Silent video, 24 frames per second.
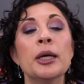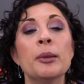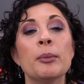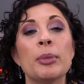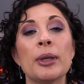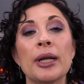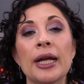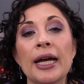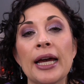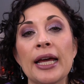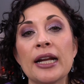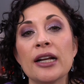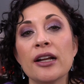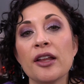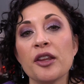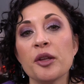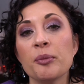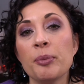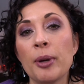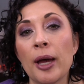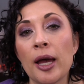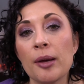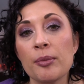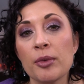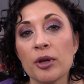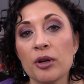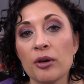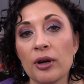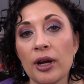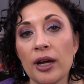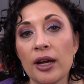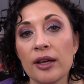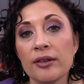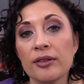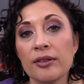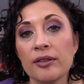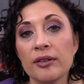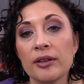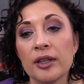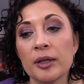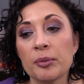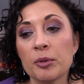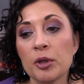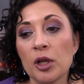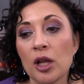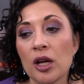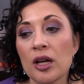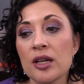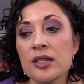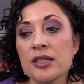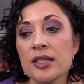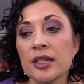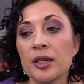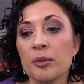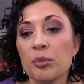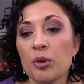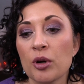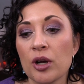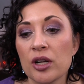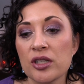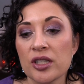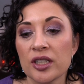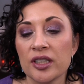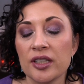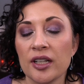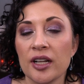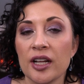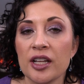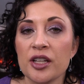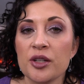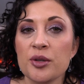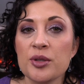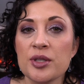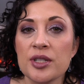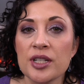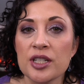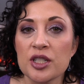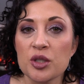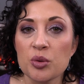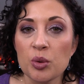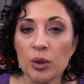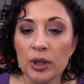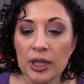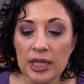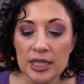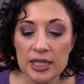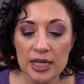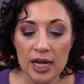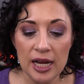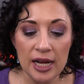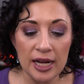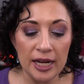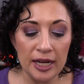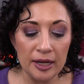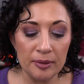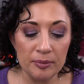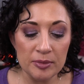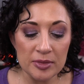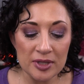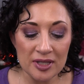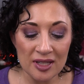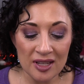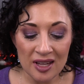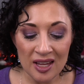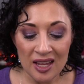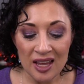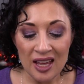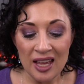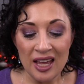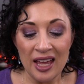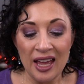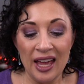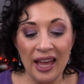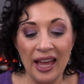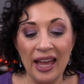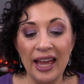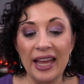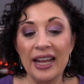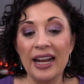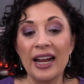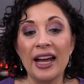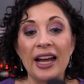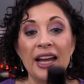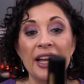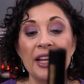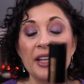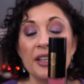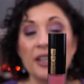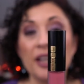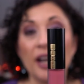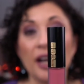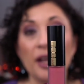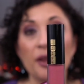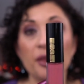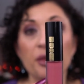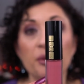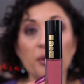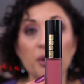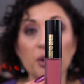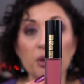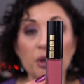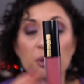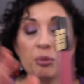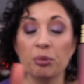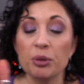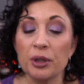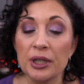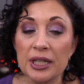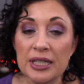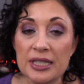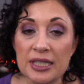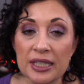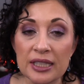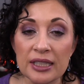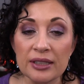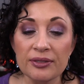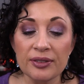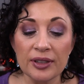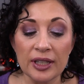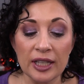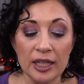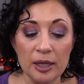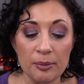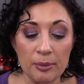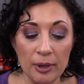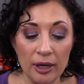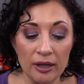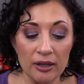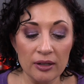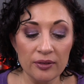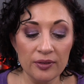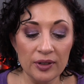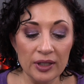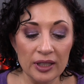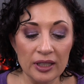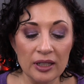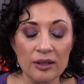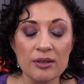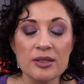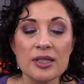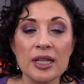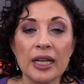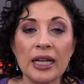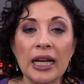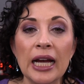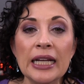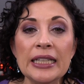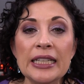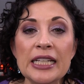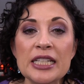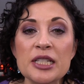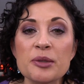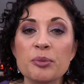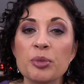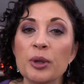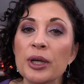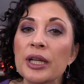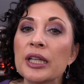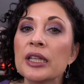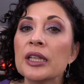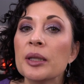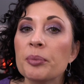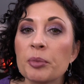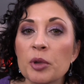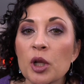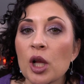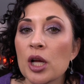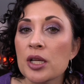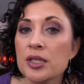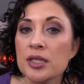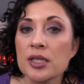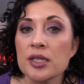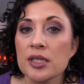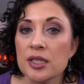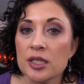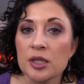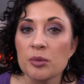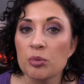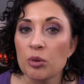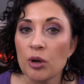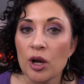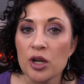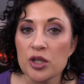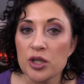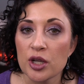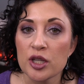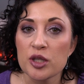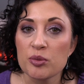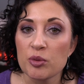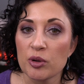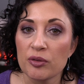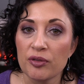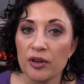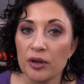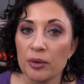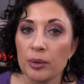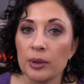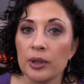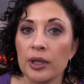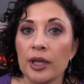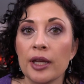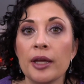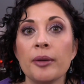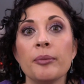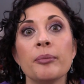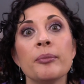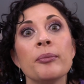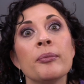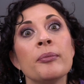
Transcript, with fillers: but I had another Pat McGrath lip gloss in a project and I used it 20 times. And I got through a pretty significant amount of it. And I was like, I need to bring lip glosses into projects more frequently.